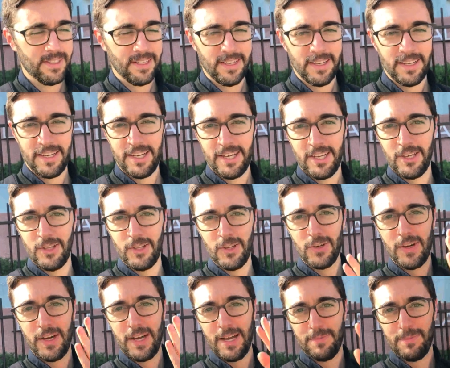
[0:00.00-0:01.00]
because I
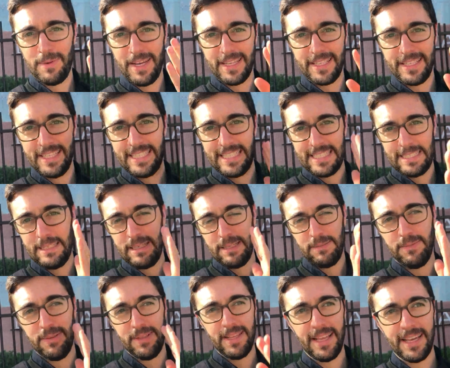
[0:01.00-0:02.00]
listened to my little
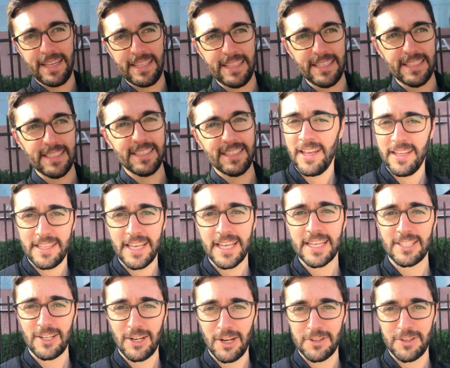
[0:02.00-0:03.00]
voice inside. It
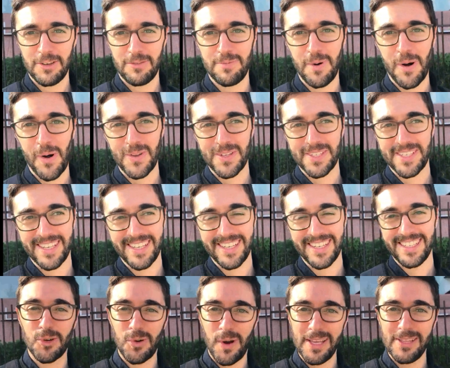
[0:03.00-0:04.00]
takes a lot of balls
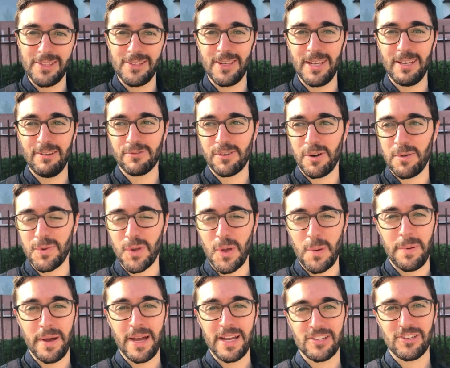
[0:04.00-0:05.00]
to try to live from
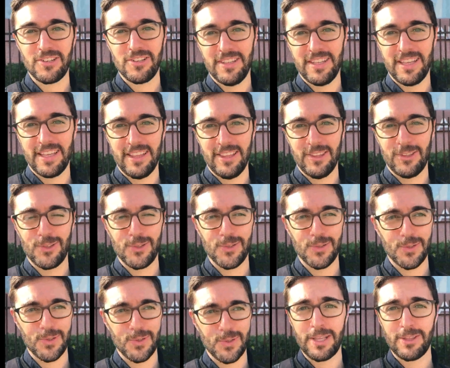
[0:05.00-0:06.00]
your passion and
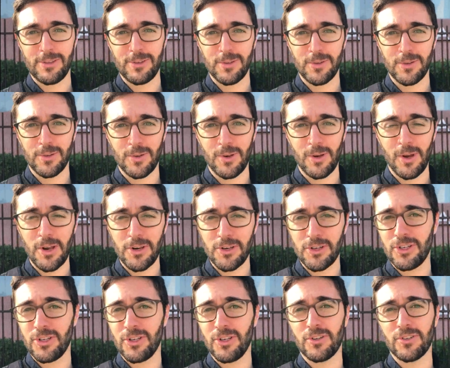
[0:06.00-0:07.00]
to try to
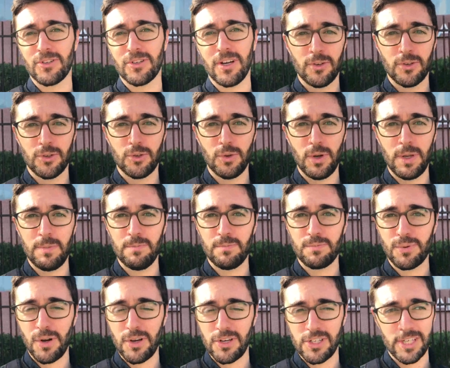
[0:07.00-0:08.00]
launch your
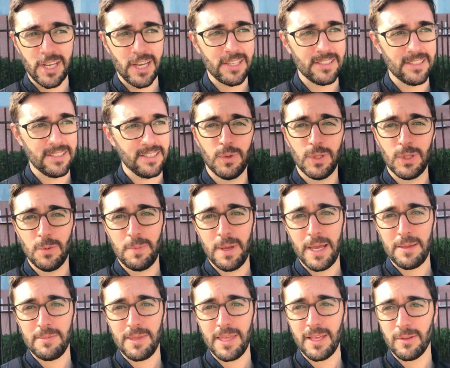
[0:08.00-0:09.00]
dream project with a
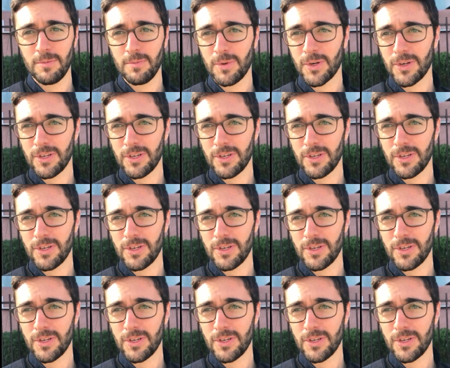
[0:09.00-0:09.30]
baby on